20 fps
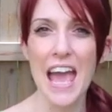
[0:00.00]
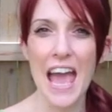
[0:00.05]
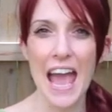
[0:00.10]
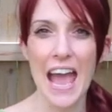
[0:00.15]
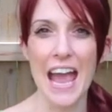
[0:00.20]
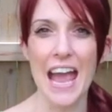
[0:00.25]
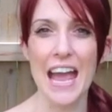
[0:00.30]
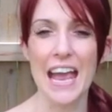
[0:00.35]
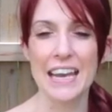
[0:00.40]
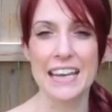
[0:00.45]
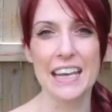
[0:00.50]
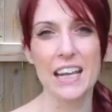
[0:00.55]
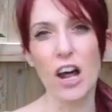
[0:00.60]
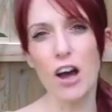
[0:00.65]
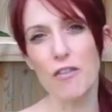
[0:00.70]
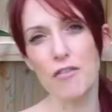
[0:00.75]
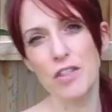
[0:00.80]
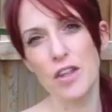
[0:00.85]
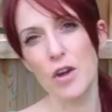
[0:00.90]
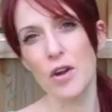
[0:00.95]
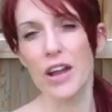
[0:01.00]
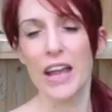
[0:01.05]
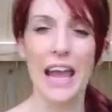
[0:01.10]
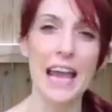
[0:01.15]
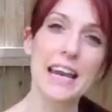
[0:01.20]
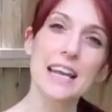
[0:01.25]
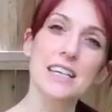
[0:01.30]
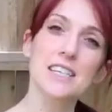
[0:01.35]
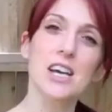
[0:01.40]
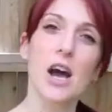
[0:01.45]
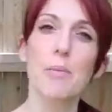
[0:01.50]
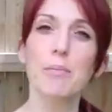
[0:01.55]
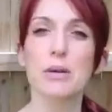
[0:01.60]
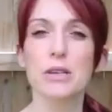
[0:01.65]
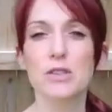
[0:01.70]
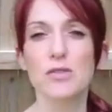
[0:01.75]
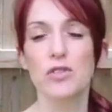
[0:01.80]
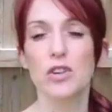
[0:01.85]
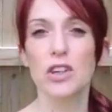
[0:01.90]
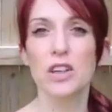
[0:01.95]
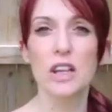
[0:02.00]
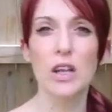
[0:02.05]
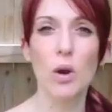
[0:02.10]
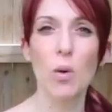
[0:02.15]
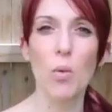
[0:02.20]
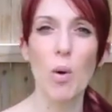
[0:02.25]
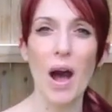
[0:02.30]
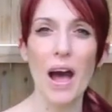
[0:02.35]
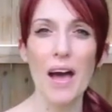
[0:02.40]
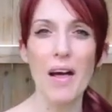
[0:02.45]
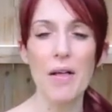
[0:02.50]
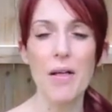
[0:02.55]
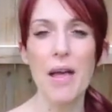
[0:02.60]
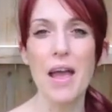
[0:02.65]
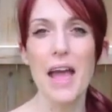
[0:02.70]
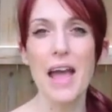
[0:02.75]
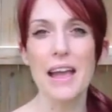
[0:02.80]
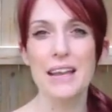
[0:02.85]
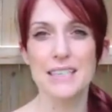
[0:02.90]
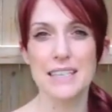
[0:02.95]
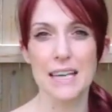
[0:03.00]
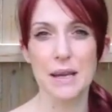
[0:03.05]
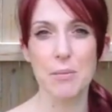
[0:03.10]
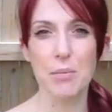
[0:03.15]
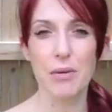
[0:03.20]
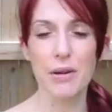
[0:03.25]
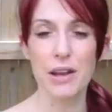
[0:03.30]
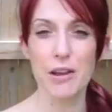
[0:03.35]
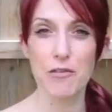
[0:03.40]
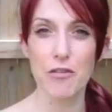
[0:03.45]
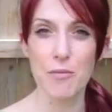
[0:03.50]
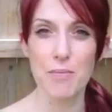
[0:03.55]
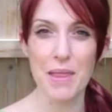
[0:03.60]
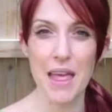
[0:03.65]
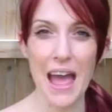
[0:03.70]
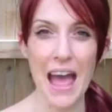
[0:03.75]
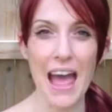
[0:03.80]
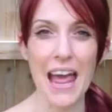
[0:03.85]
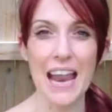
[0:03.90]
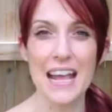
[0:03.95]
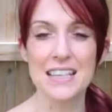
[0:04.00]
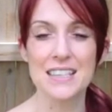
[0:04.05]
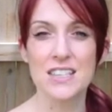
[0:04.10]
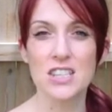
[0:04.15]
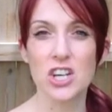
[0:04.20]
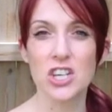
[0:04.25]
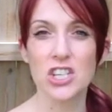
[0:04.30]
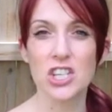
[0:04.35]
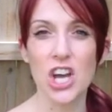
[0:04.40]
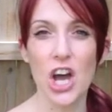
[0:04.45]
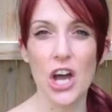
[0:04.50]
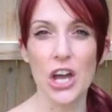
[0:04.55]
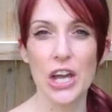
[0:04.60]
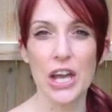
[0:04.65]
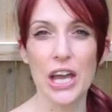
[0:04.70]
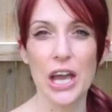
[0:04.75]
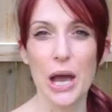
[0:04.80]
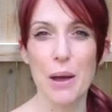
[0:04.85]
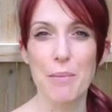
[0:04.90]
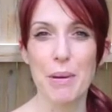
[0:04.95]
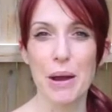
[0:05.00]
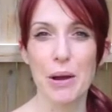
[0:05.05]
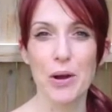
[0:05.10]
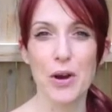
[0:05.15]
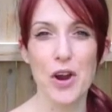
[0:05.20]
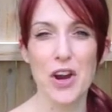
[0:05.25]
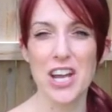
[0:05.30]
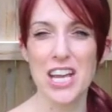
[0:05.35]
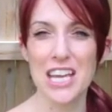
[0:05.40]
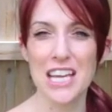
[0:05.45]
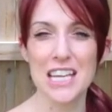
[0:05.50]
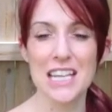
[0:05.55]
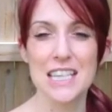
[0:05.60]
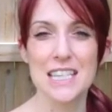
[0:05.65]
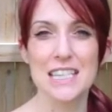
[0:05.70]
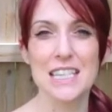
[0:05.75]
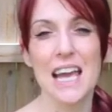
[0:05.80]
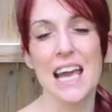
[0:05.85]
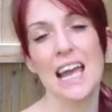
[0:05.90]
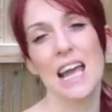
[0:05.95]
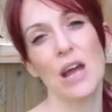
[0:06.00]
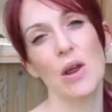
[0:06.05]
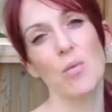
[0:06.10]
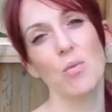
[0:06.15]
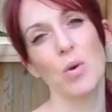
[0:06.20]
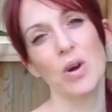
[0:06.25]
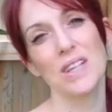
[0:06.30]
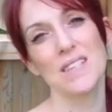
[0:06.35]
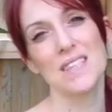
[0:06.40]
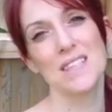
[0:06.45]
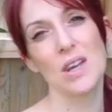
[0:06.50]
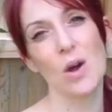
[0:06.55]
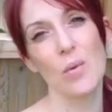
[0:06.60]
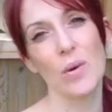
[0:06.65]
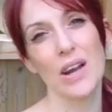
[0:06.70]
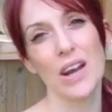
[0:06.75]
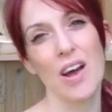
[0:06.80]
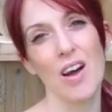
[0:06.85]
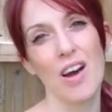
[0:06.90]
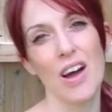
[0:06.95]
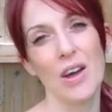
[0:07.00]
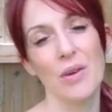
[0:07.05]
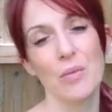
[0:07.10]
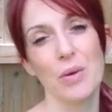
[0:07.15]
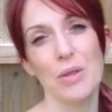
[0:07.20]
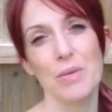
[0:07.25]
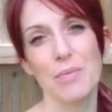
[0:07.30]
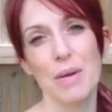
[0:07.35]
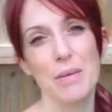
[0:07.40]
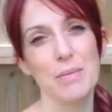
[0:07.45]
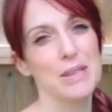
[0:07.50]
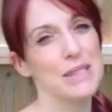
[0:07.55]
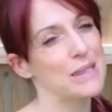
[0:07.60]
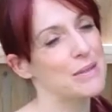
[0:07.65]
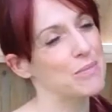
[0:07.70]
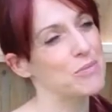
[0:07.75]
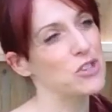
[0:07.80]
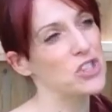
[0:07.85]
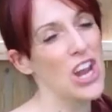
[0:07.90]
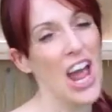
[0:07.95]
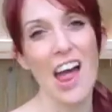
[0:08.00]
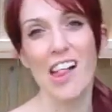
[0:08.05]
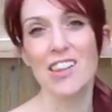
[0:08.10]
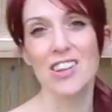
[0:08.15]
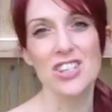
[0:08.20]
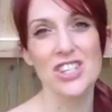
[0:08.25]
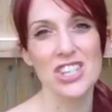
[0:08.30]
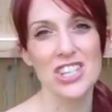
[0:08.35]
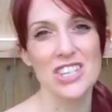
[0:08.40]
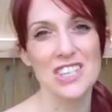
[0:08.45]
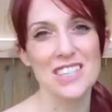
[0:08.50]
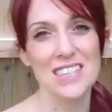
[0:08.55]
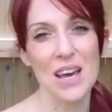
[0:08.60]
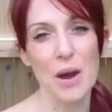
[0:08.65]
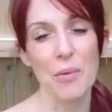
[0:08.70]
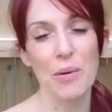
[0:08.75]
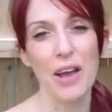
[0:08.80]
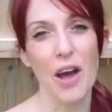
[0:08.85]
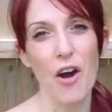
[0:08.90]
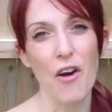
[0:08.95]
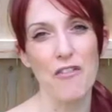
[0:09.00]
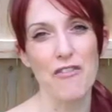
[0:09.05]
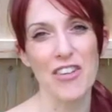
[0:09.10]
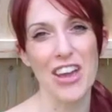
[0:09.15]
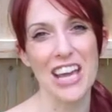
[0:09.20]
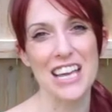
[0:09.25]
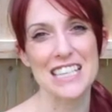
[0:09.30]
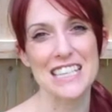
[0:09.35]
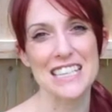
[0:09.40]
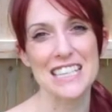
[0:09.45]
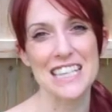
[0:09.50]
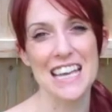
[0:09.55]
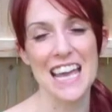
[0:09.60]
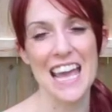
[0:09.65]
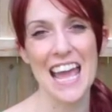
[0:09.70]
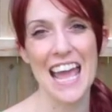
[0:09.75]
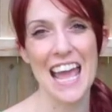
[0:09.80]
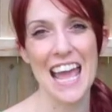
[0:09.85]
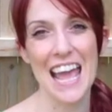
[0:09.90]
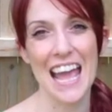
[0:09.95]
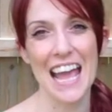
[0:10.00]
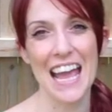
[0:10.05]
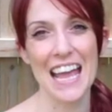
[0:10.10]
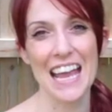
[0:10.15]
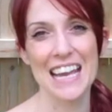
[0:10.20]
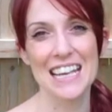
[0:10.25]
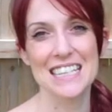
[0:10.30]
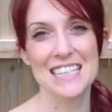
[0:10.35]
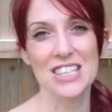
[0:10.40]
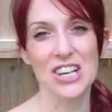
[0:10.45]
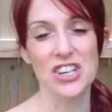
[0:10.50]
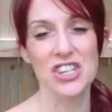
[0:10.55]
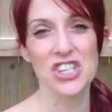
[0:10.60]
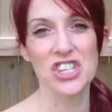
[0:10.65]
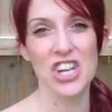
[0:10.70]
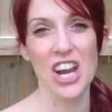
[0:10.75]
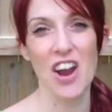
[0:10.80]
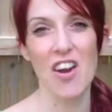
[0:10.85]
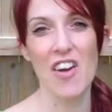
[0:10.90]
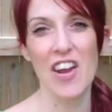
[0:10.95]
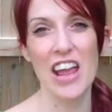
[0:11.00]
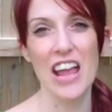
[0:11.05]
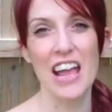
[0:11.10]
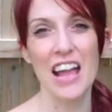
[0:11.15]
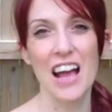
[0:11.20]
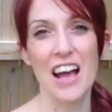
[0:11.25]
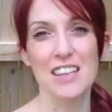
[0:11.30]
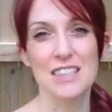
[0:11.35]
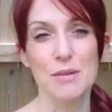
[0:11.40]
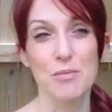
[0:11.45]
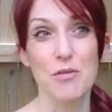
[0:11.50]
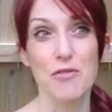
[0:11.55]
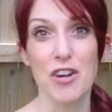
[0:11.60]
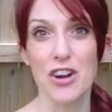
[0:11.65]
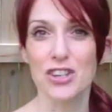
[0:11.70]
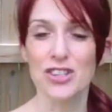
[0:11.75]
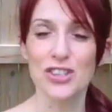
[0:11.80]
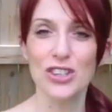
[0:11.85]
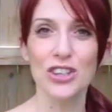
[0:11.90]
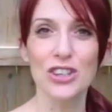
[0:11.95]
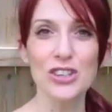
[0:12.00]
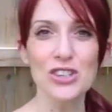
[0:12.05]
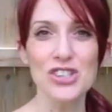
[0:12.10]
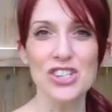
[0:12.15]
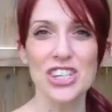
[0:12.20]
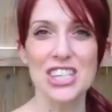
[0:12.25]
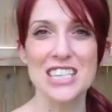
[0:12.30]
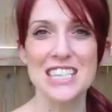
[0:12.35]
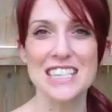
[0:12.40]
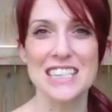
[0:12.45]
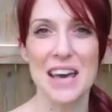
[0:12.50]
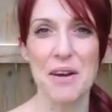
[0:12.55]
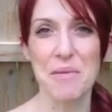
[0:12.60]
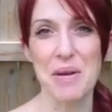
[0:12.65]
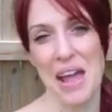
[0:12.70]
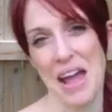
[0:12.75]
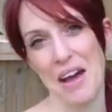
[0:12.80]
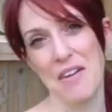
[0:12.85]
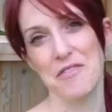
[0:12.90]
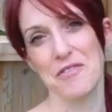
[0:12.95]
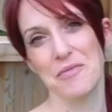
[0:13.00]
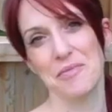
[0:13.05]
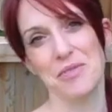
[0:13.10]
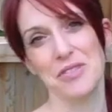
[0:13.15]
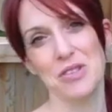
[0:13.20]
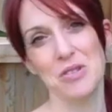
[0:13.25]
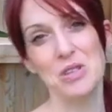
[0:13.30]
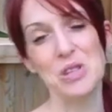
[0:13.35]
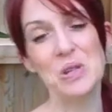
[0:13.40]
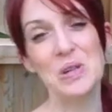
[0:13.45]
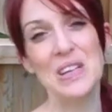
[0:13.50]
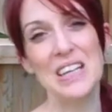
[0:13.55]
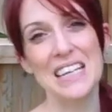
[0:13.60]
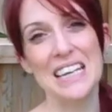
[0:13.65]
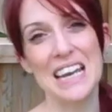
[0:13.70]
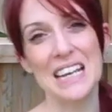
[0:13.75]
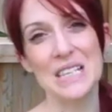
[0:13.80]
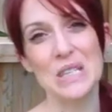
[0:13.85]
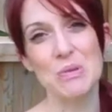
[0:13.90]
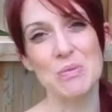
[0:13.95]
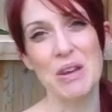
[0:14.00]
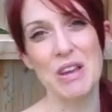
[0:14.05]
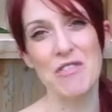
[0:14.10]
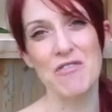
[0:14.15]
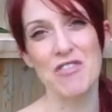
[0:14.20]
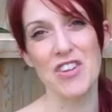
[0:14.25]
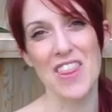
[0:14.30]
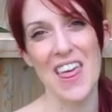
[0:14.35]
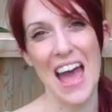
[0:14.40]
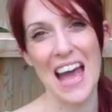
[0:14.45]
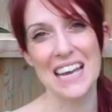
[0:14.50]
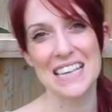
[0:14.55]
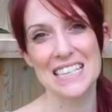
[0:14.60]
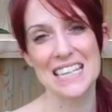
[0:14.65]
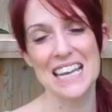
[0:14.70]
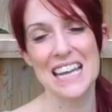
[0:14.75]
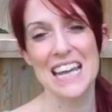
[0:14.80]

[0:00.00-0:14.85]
and get off the organic topics for a little while, take a break from that, and start talking about our kids and what's going on with maybe some challenges that we all face, and start sharing some of our solutions that we have. So tune in next week for that.